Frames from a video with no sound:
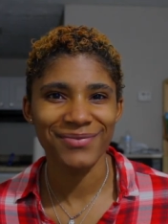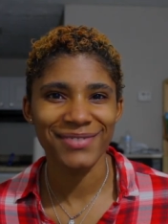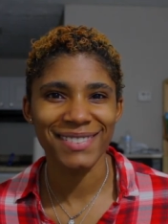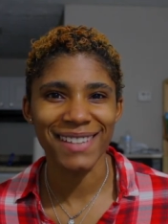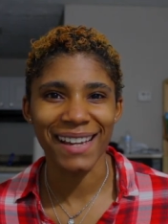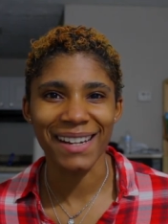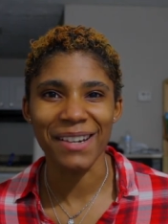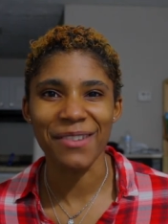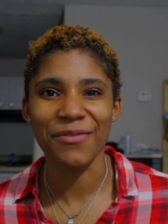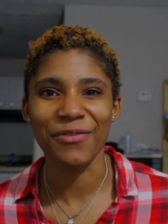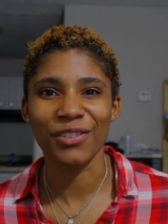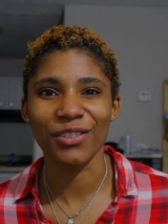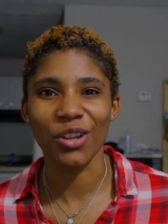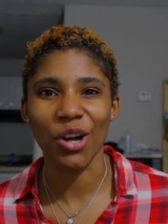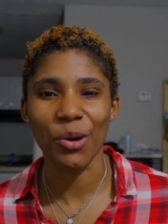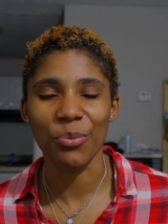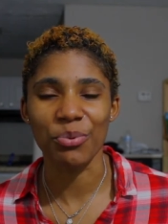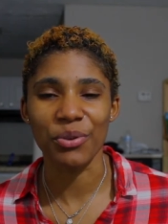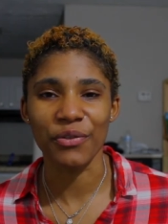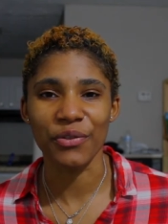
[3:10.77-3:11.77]
sign up for
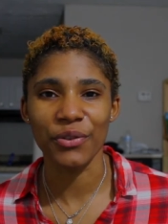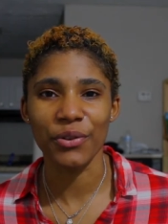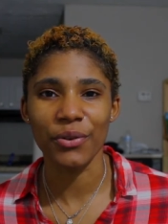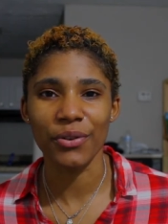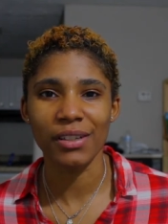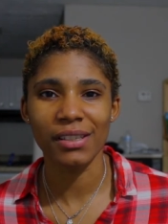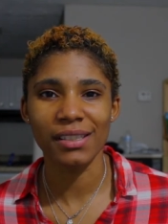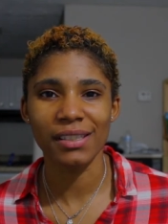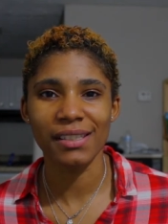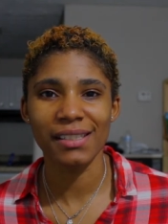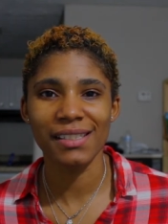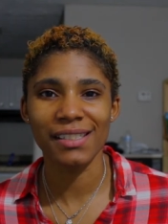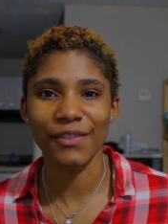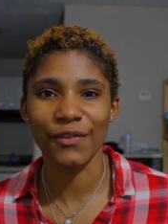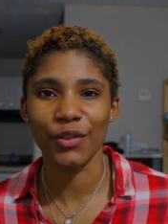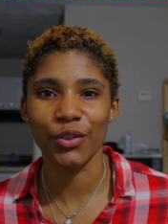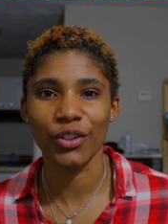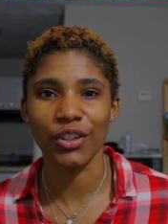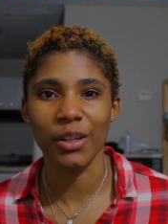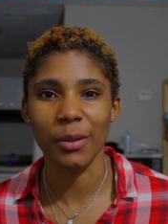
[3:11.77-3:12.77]
law preview courses
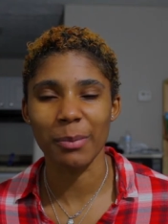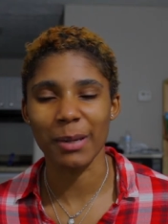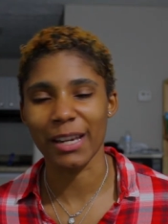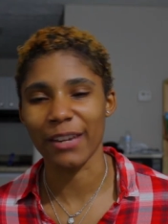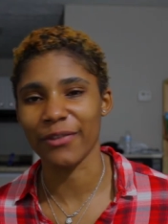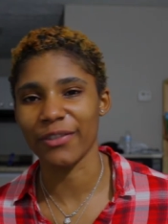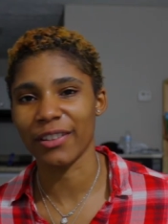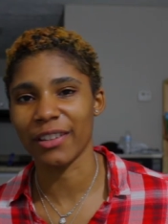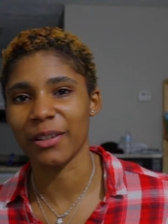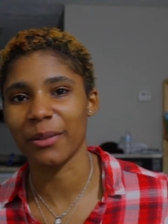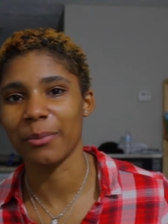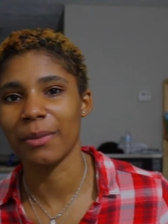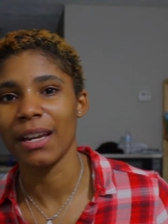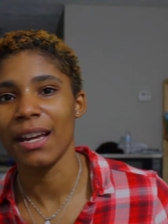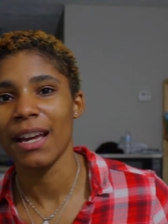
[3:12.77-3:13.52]
if you're gonna pay for them,